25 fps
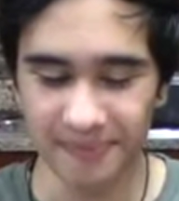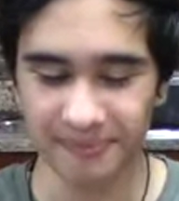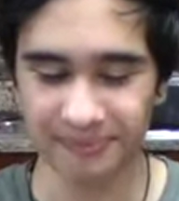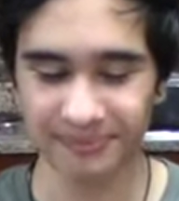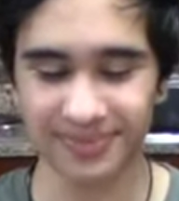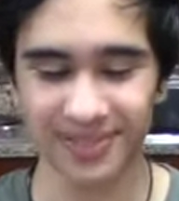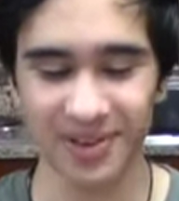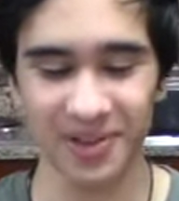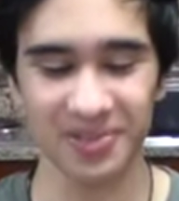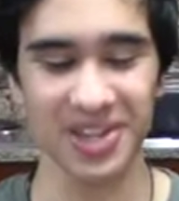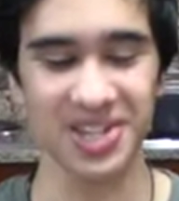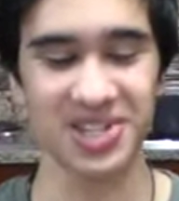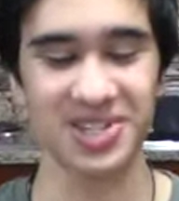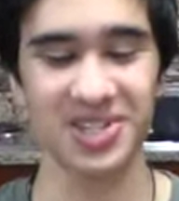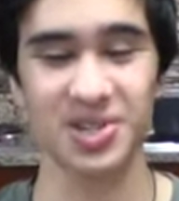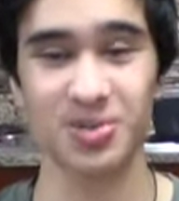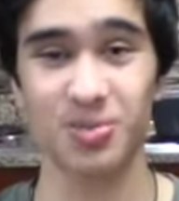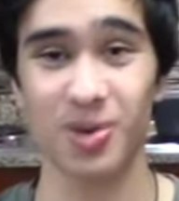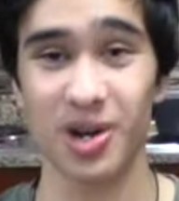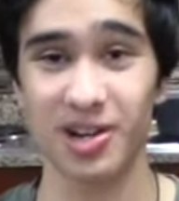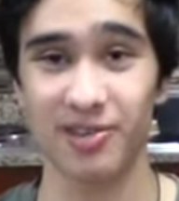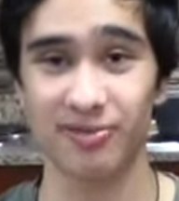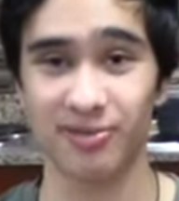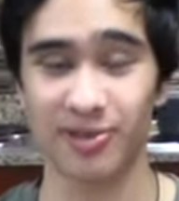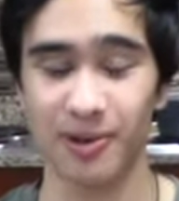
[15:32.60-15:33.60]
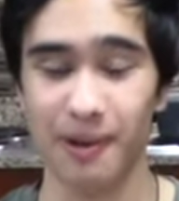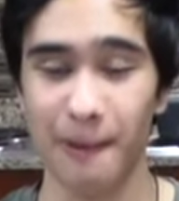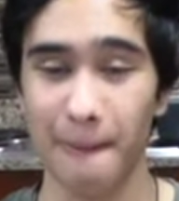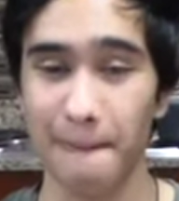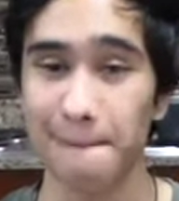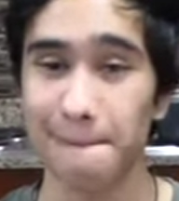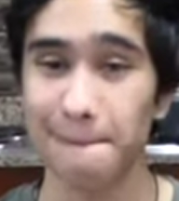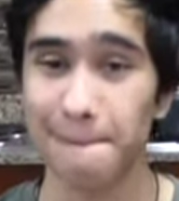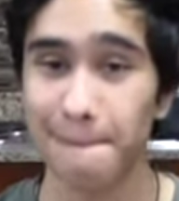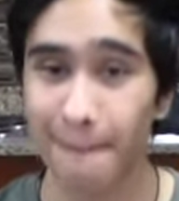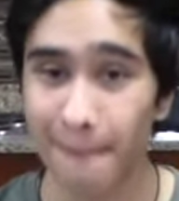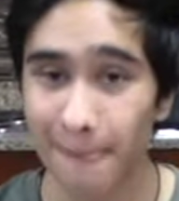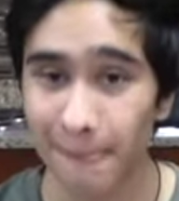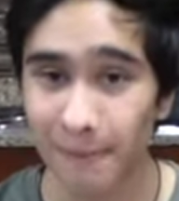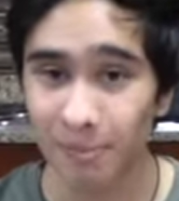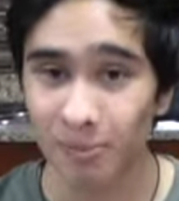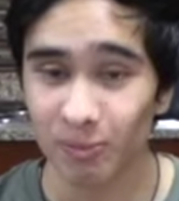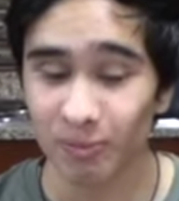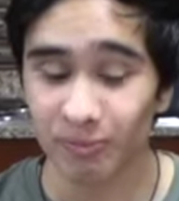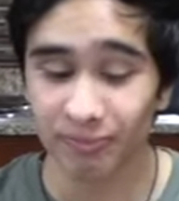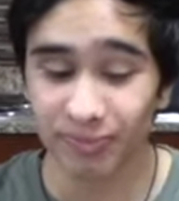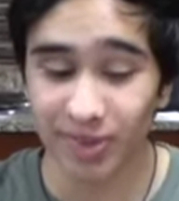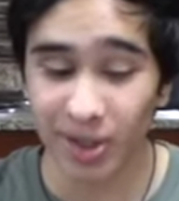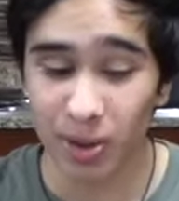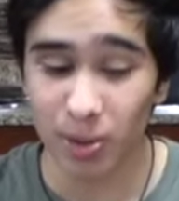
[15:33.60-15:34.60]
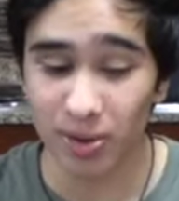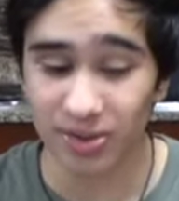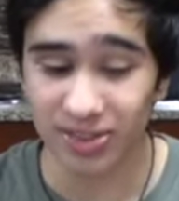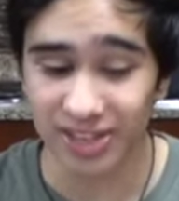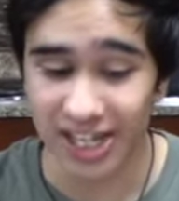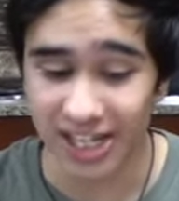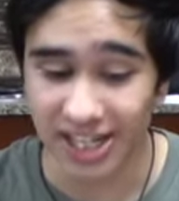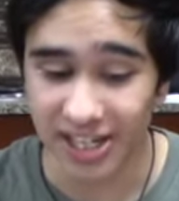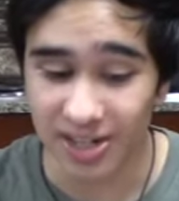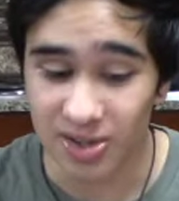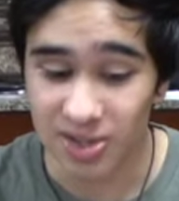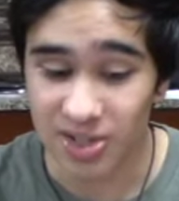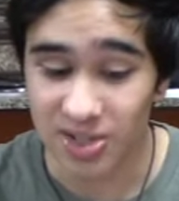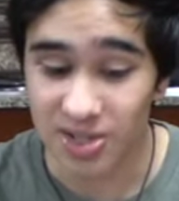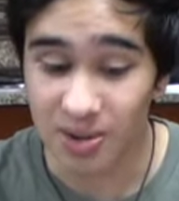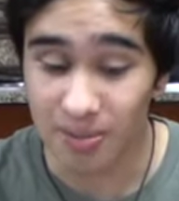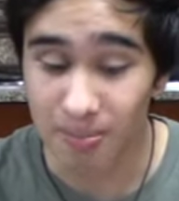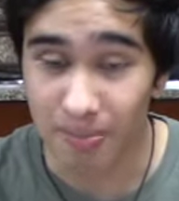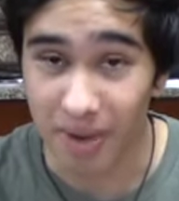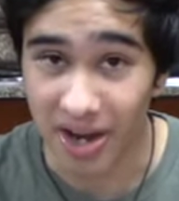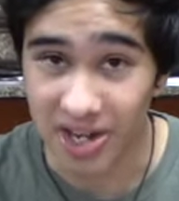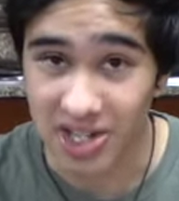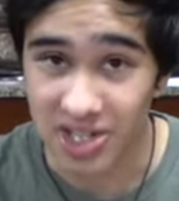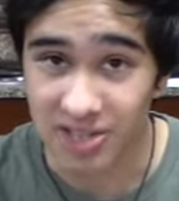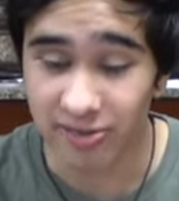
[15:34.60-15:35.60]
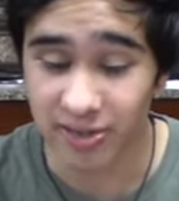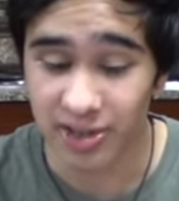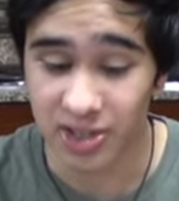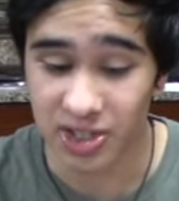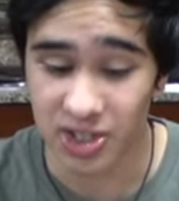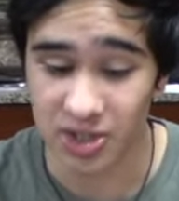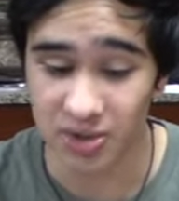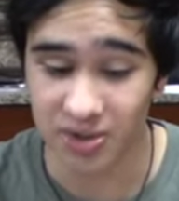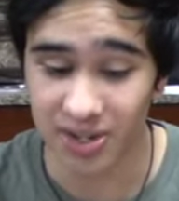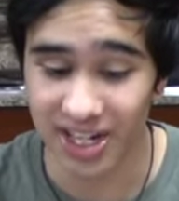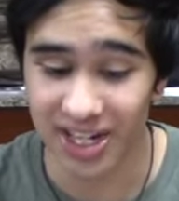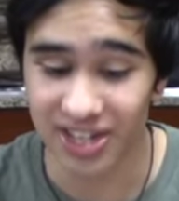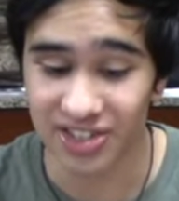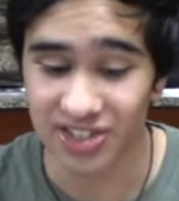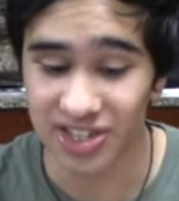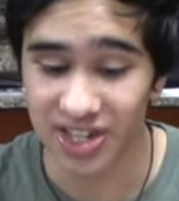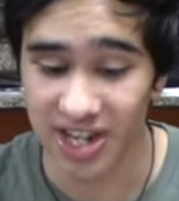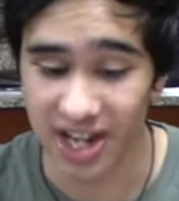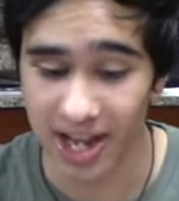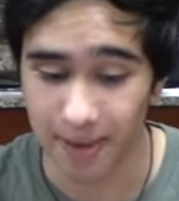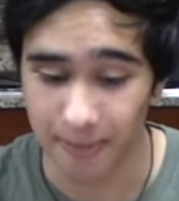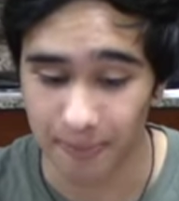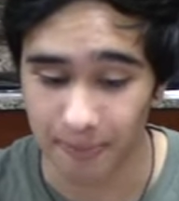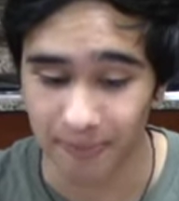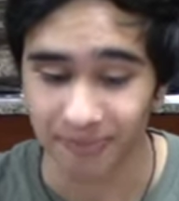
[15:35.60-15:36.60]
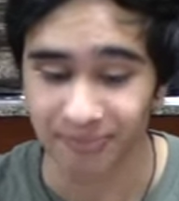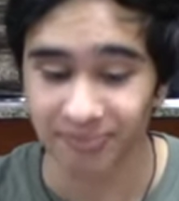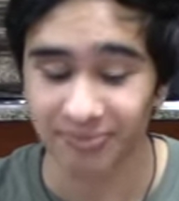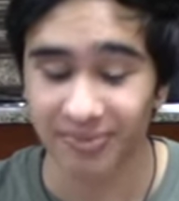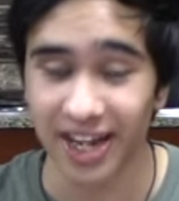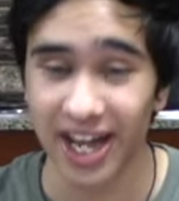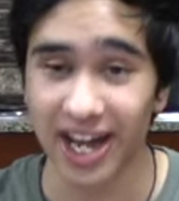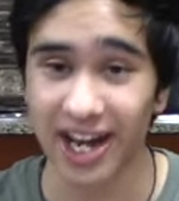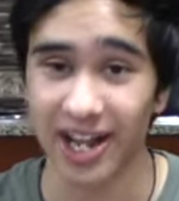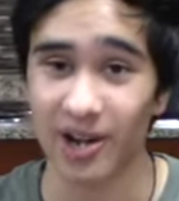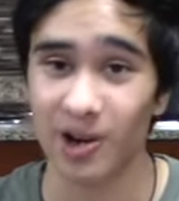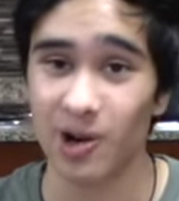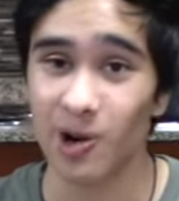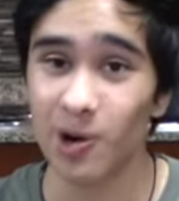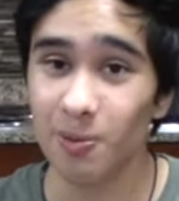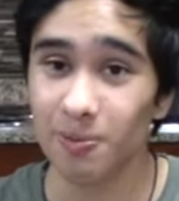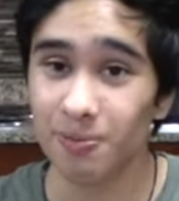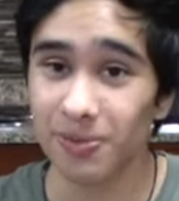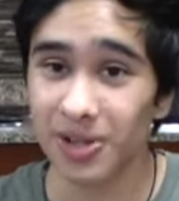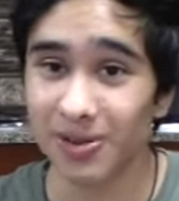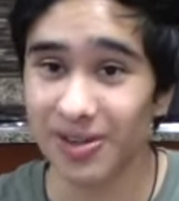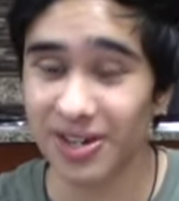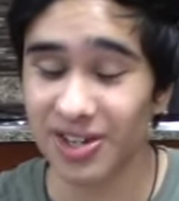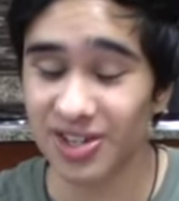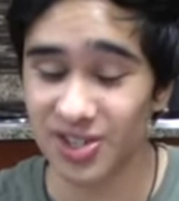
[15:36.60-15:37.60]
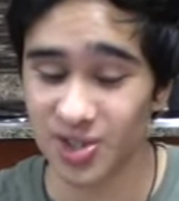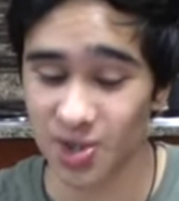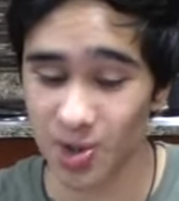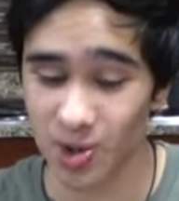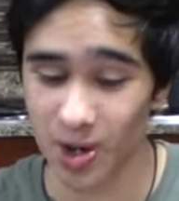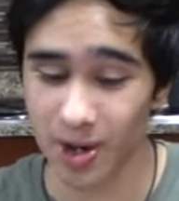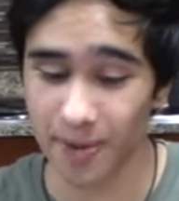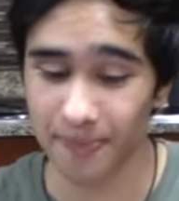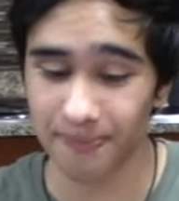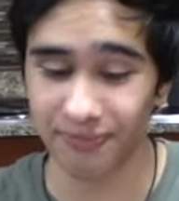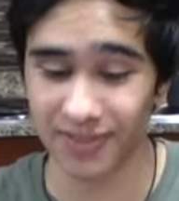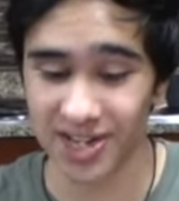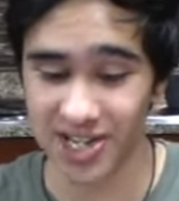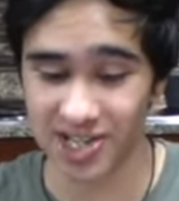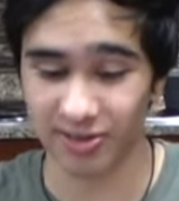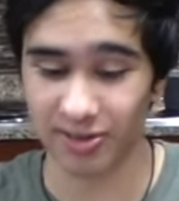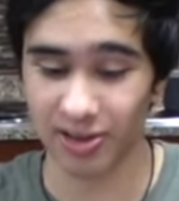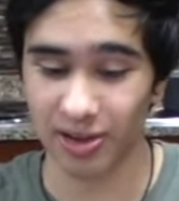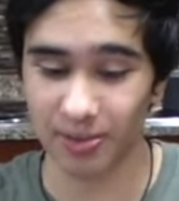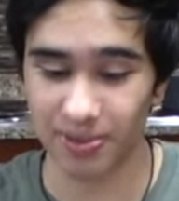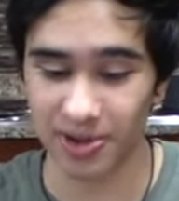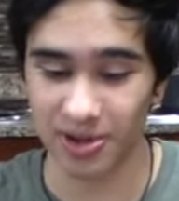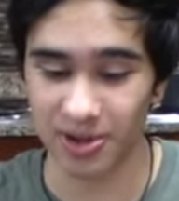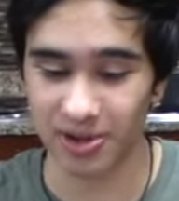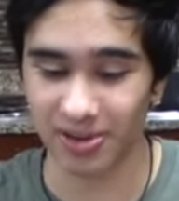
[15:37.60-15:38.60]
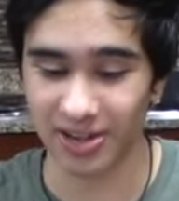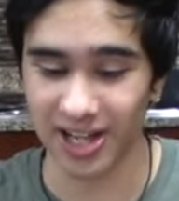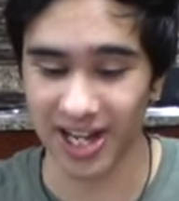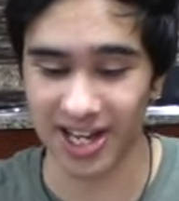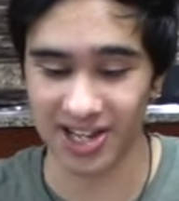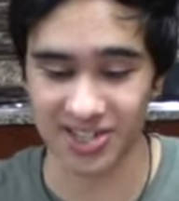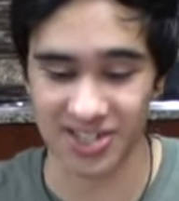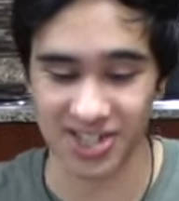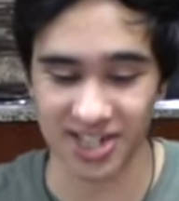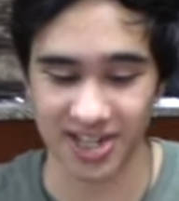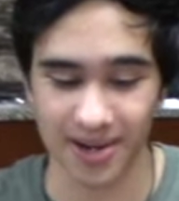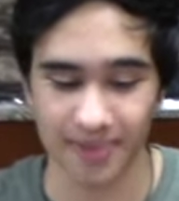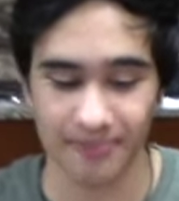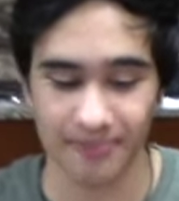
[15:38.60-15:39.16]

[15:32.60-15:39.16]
Oh, that's just wonderful. Well, thank you so much for tuning in today, and I hope you enjoy this Filipino classic